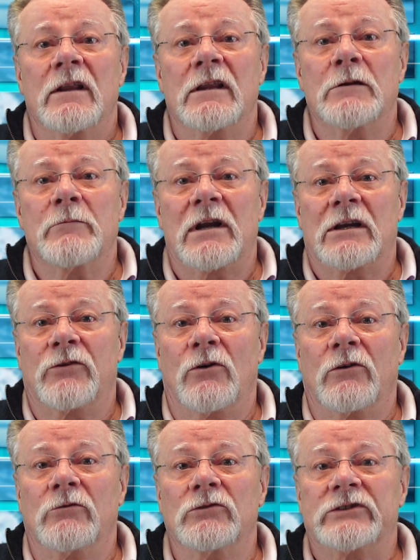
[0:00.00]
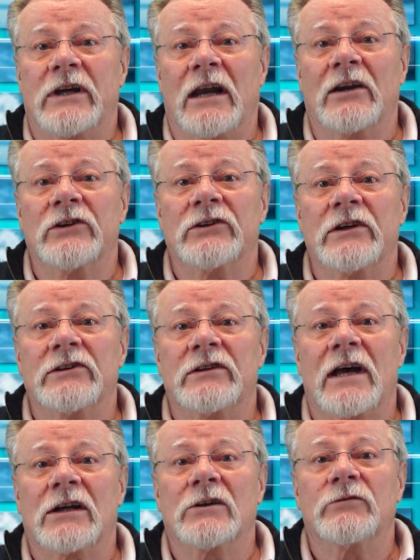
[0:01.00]
the metaphorical challenge is
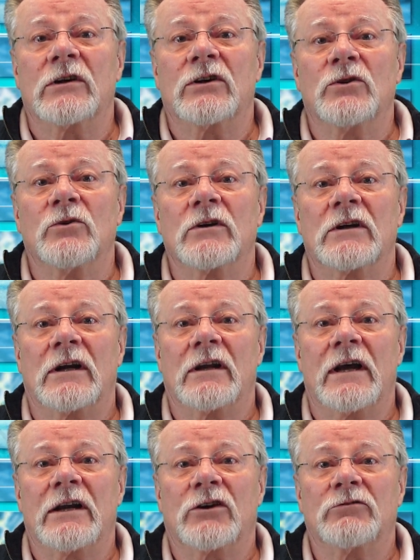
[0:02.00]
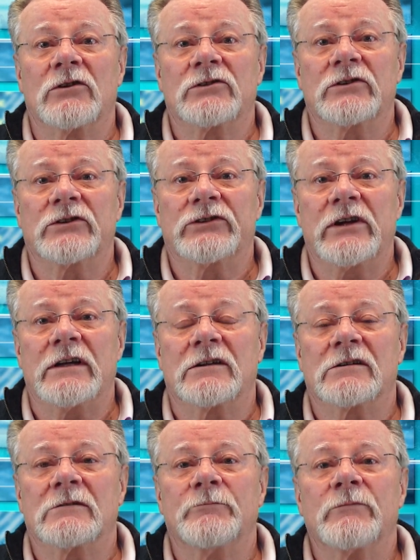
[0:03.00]
that of the gauntlet laid across the
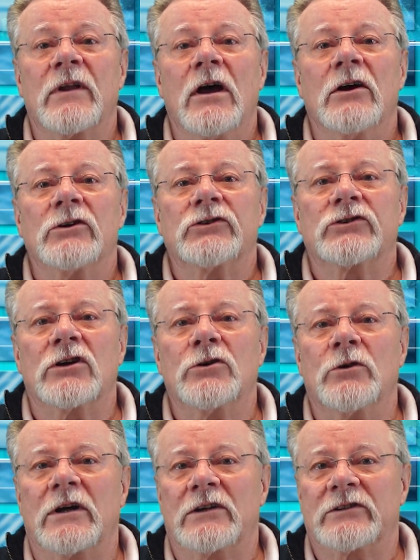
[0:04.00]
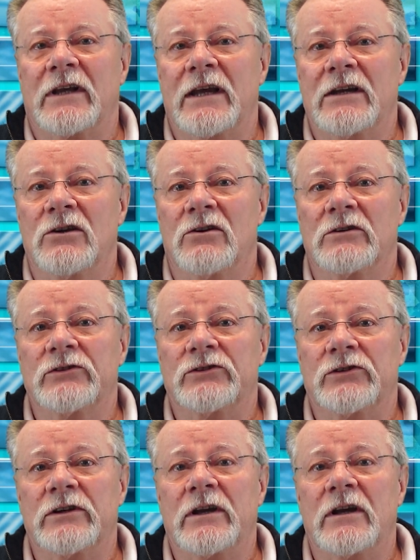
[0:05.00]
cheeks. Show us a
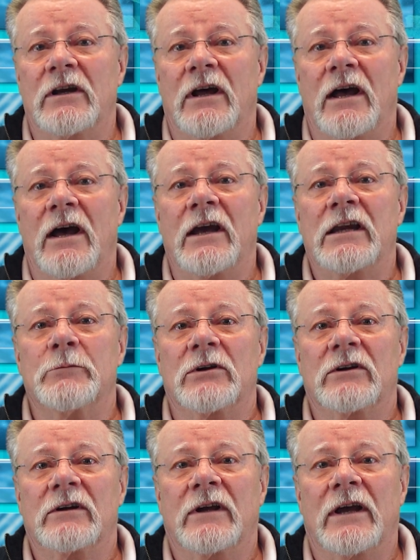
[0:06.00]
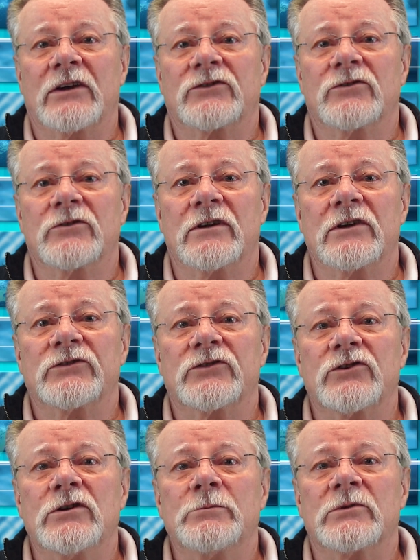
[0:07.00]
non-circular argument as to the
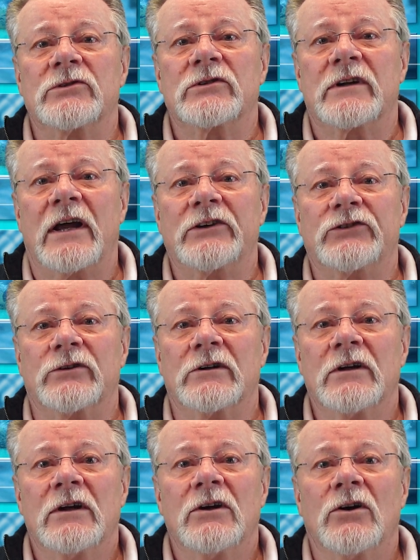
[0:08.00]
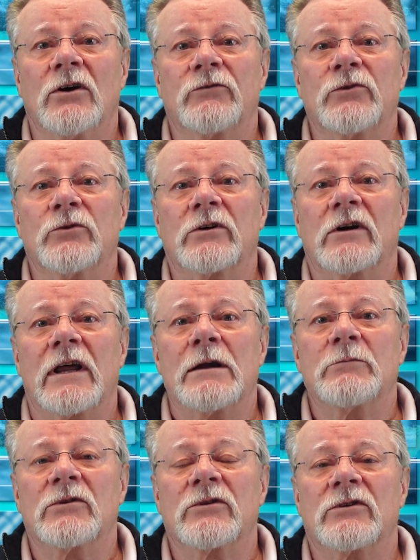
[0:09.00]
assumed stature of your
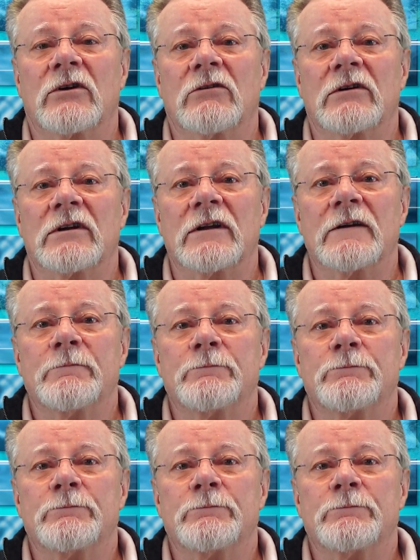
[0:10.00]
claimed authority.